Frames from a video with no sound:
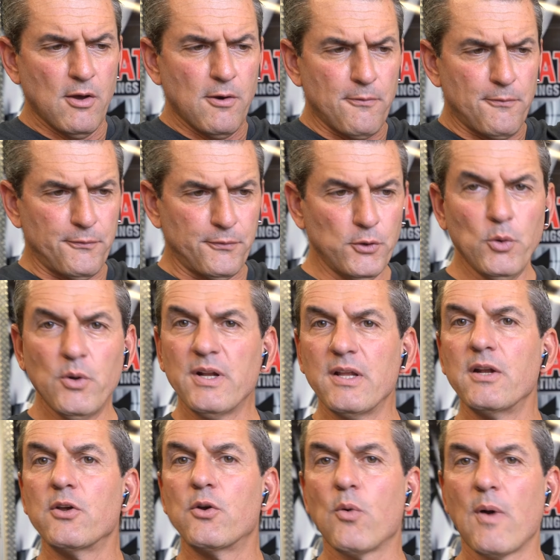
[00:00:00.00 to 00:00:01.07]
fluid
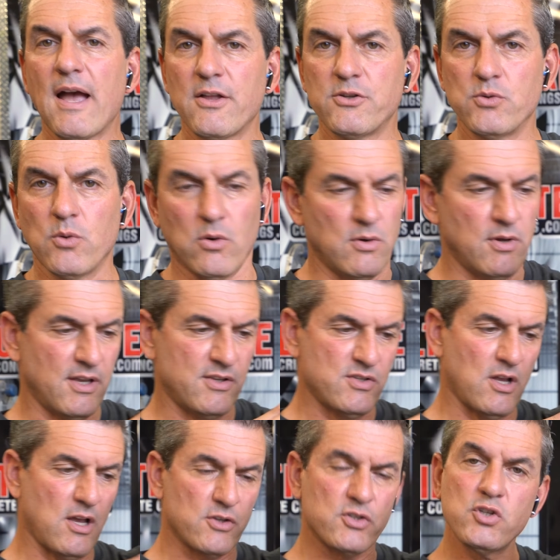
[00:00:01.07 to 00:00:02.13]
and gradual. It's
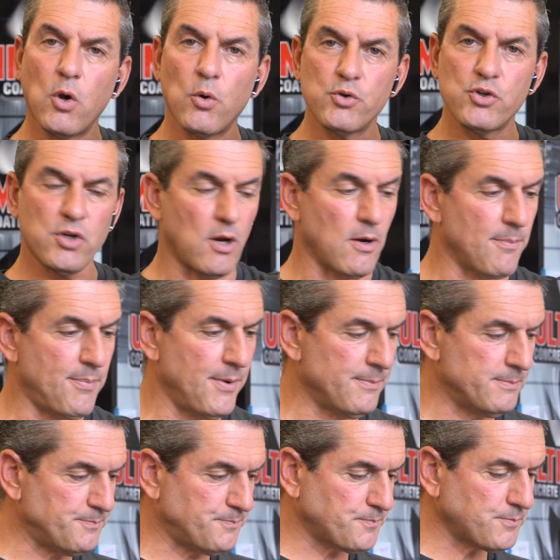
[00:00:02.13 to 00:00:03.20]
not so sharp.
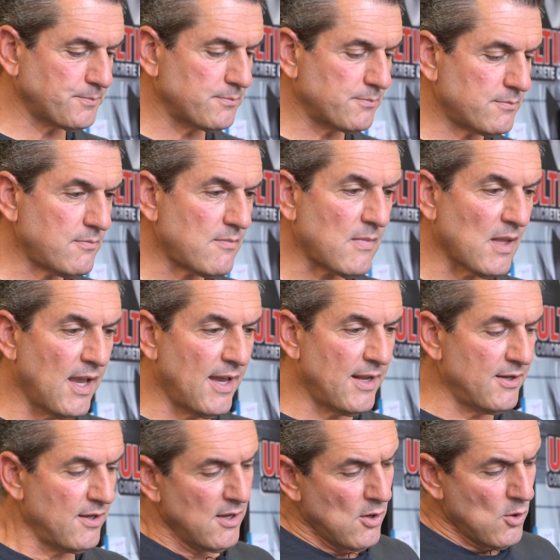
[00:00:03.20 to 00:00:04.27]

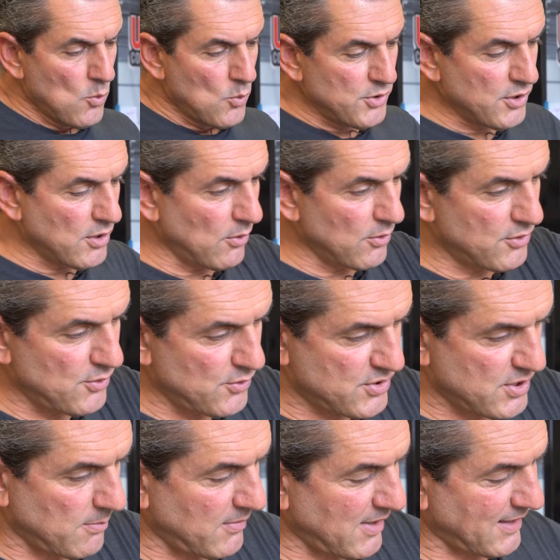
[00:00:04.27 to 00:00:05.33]
And when you go to do
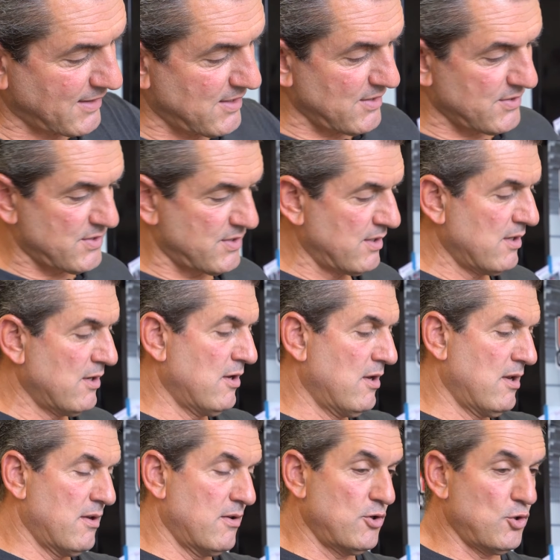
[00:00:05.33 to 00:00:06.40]
something like this,
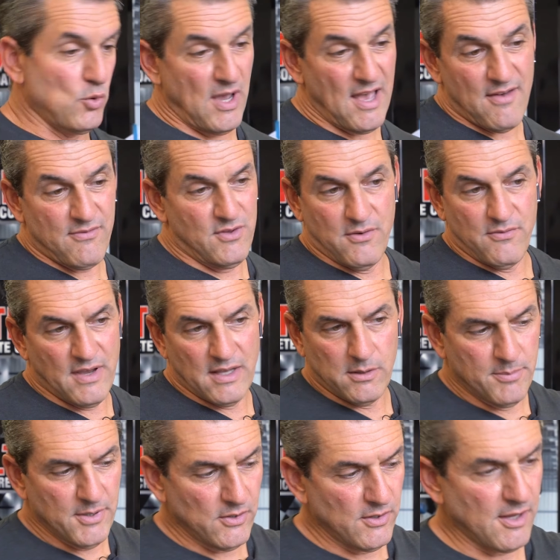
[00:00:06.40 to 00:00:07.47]
you have the
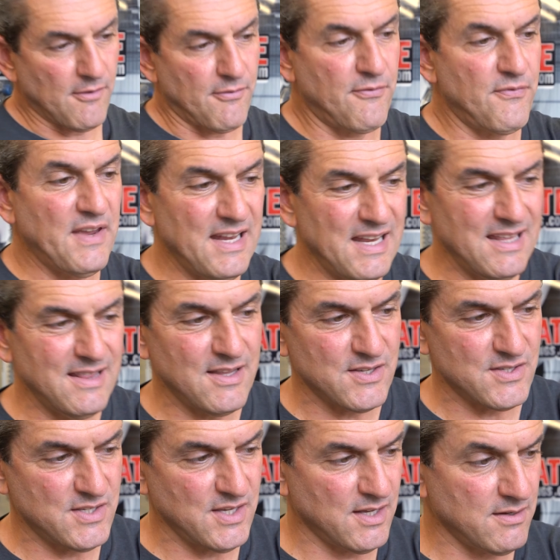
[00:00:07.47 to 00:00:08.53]
availability of feeding
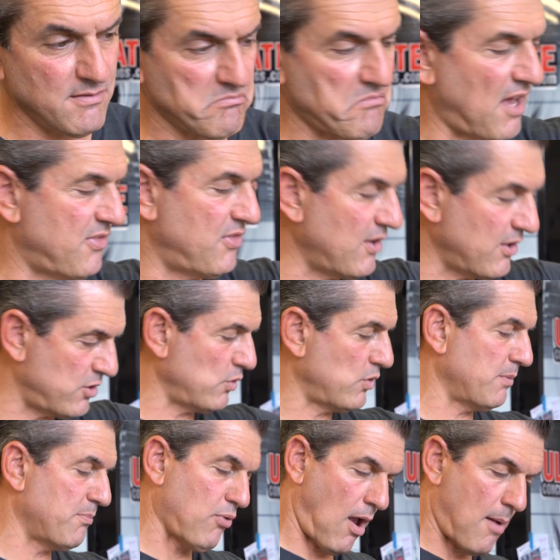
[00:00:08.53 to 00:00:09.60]
this in. I think you
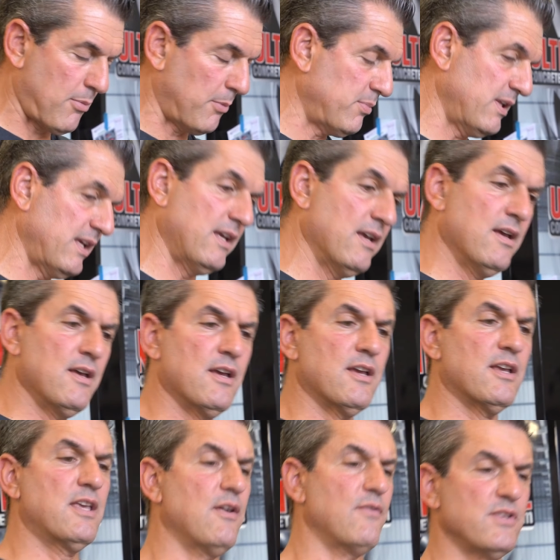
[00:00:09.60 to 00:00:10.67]
could probably
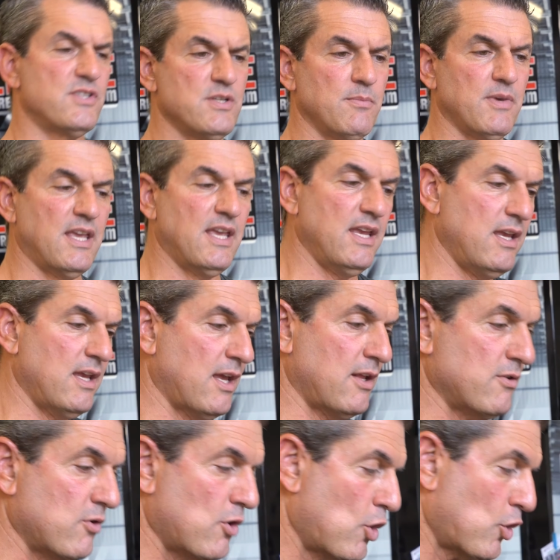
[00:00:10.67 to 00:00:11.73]
give it some heat
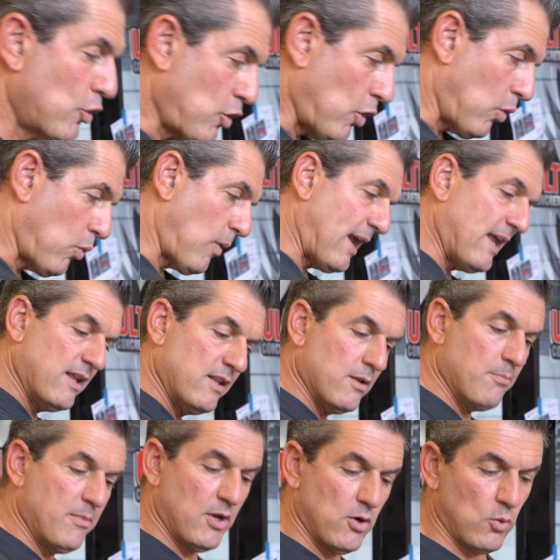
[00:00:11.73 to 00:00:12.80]
and go right in the
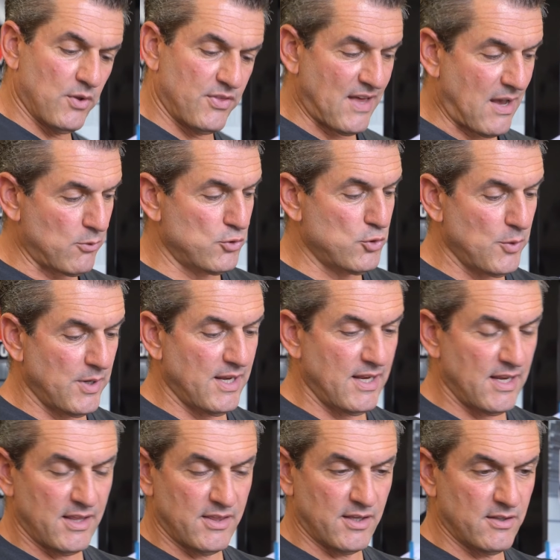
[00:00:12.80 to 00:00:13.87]
middle without doing
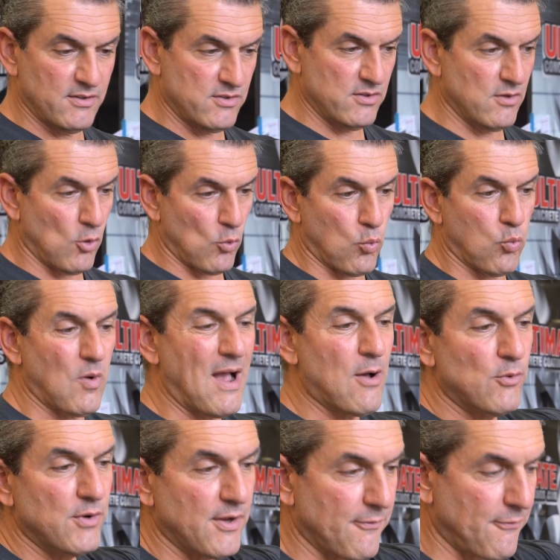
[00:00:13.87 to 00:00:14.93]
anything
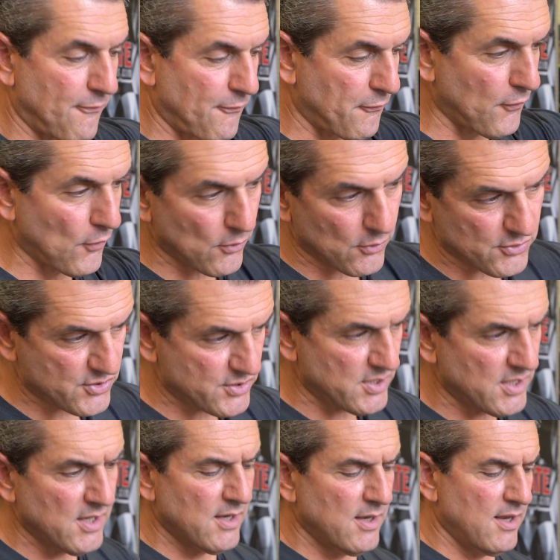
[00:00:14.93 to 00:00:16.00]
around it first,
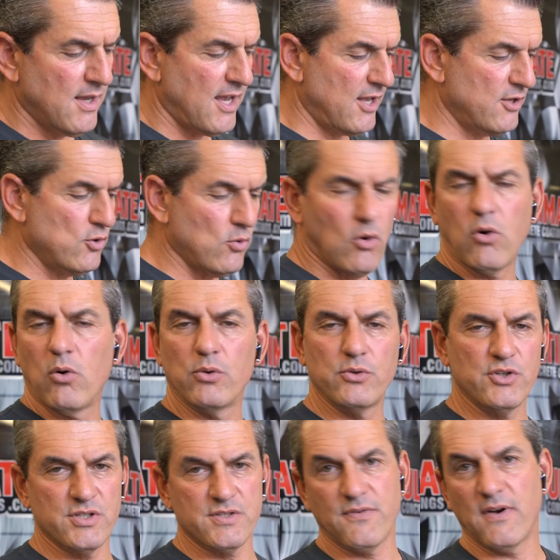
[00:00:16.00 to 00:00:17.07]
and you'll hold
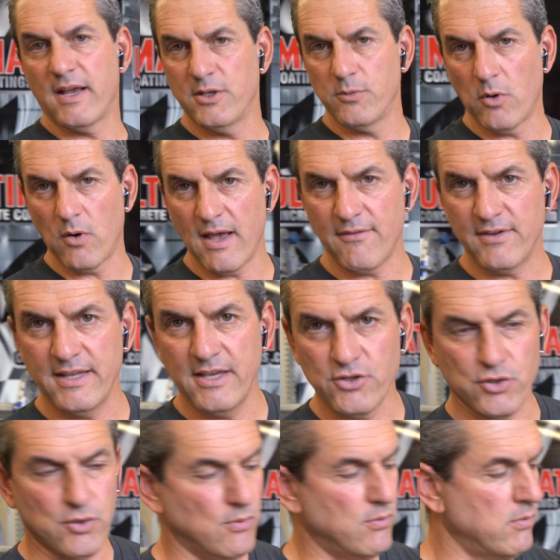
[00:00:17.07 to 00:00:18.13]
just fine. You won't have any
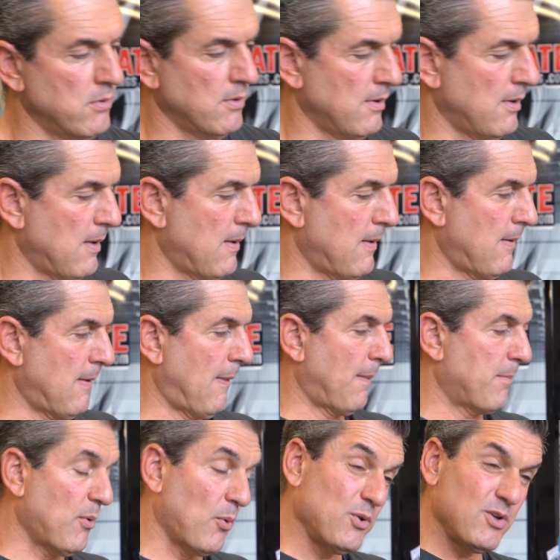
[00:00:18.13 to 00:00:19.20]
issue.
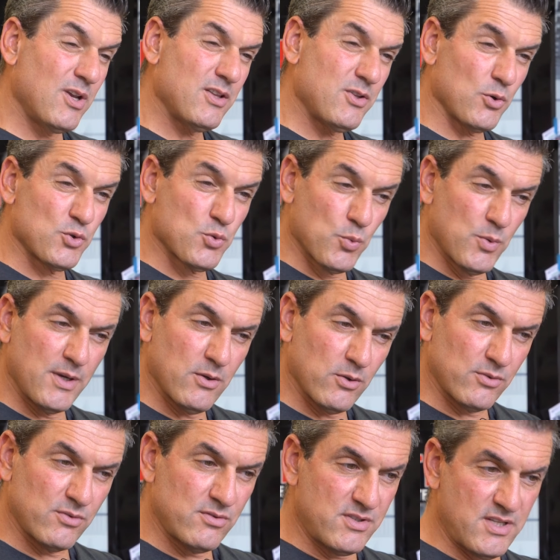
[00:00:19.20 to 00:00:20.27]
But when you get those real
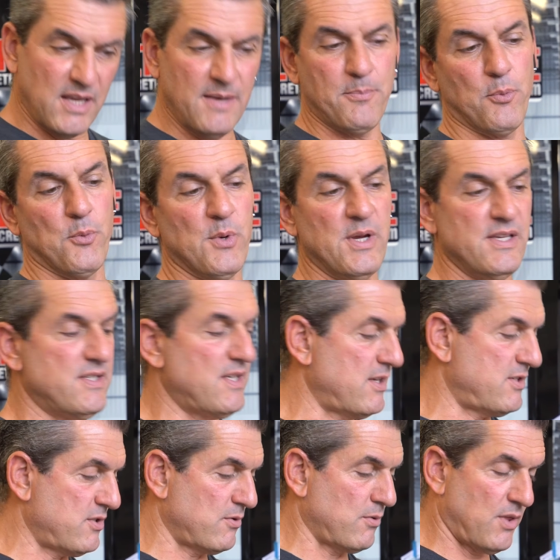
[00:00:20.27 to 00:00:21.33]
deep
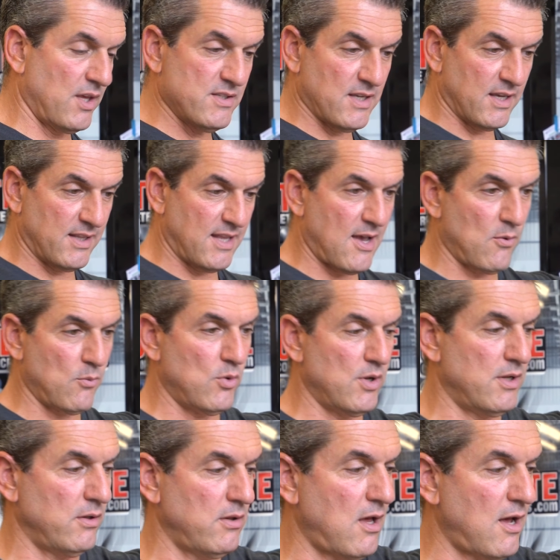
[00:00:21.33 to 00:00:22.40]
recesses or things like that,
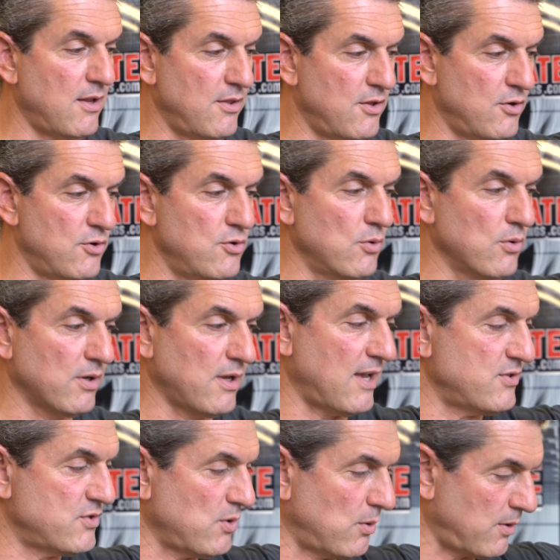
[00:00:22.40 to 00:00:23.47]
what a lot of the newer
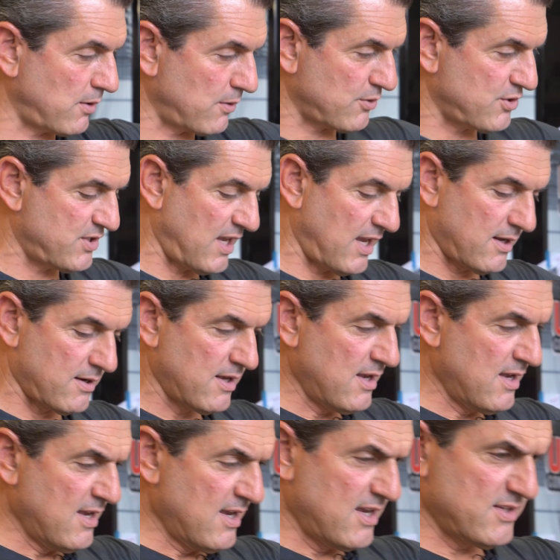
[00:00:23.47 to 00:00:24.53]
guys don't understand
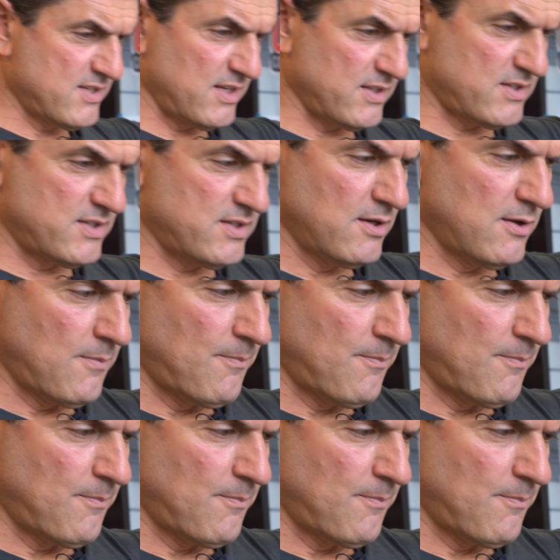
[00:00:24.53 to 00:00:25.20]
is it's